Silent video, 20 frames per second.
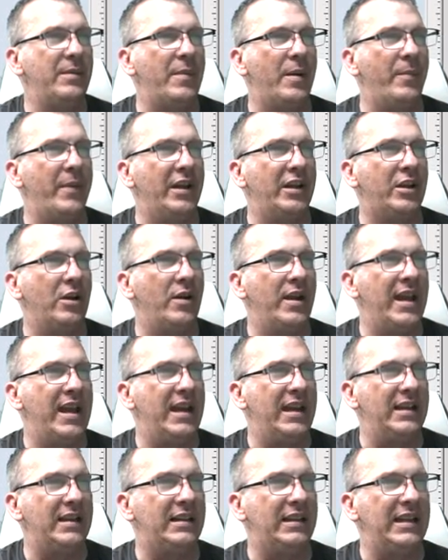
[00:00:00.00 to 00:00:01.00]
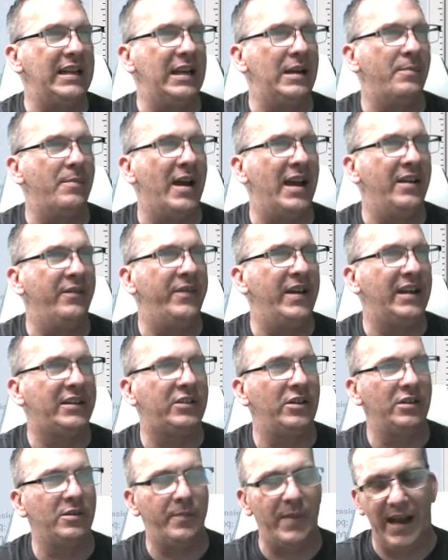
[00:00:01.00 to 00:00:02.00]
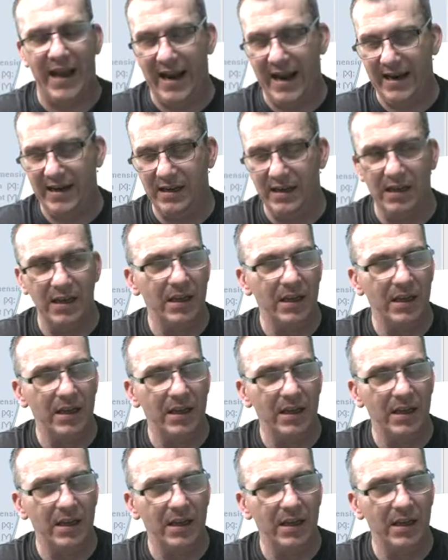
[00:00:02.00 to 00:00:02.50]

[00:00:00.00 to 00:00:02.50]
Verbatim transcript: I'm going to go ahead and clean up my vectors by